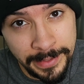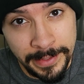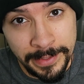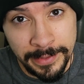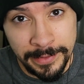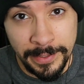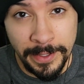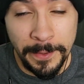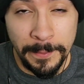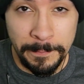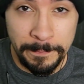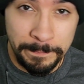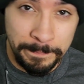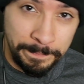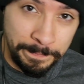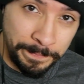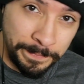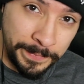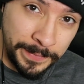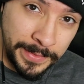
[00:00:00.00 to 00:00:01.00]
So,
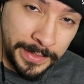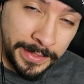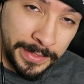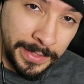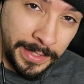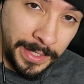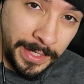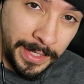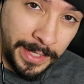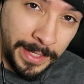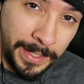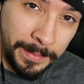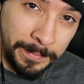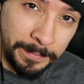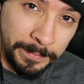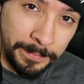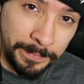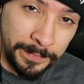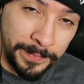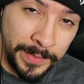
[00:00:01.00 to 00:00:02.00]

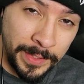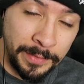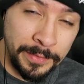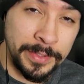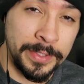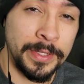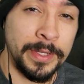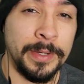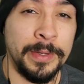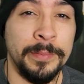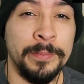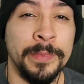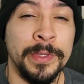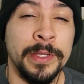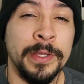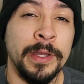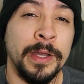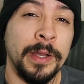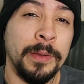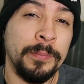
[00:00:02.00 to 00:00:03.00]
there was a
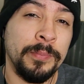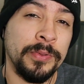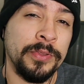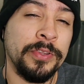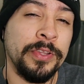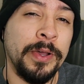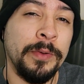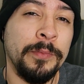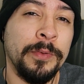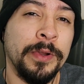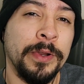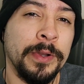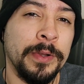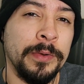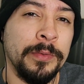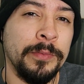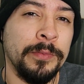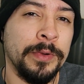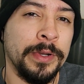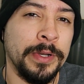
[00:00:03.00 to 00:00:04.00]
somewhere
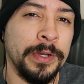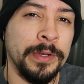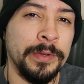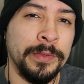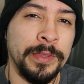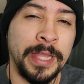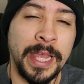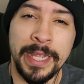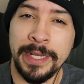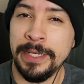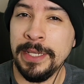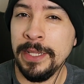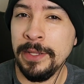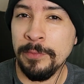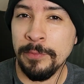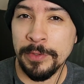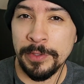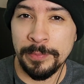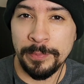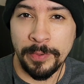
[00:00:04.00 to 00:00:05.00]
where
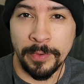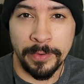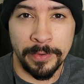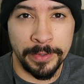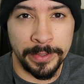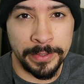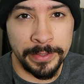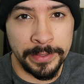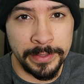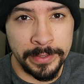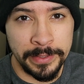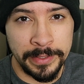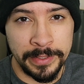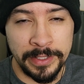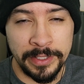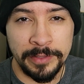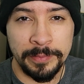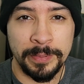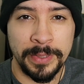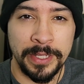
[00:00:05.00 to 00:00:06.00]
lightning was born.
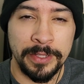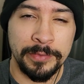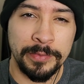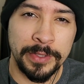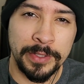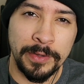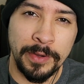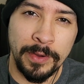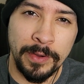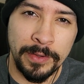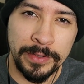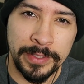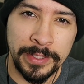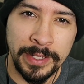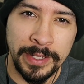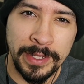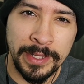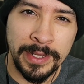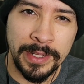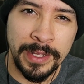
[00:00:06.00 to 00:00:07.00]
This place was called
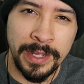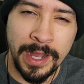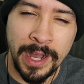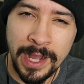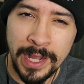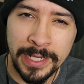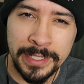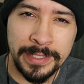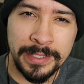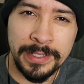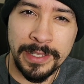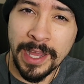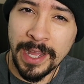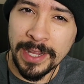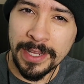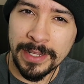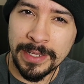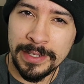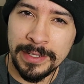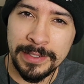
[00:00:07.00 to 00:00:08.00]

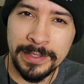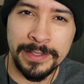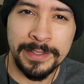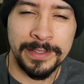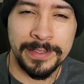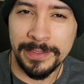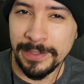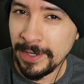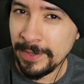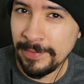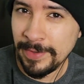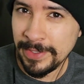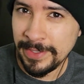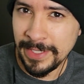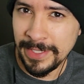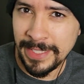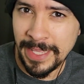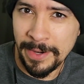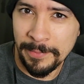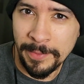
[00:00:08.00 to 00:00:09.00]
Kahndaq. Sorry if I
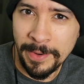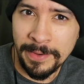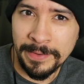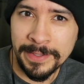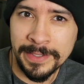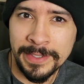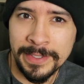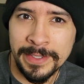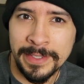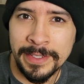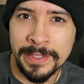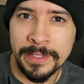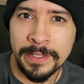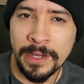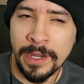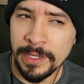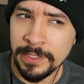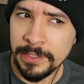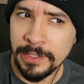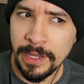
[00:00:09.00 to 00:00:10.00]
said that wrong.
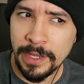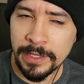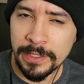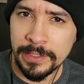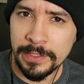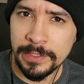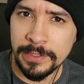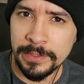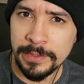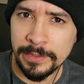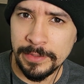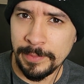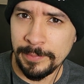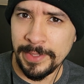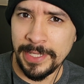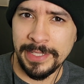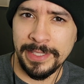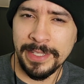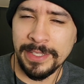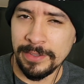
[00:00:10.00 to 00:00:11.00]
Kahndaq.
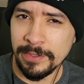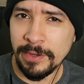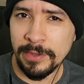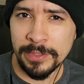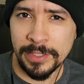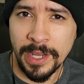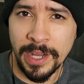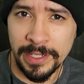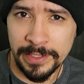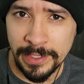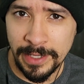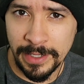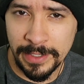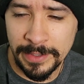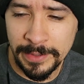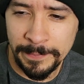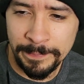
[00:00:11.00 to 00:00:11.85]
I think it's called Kahndaq.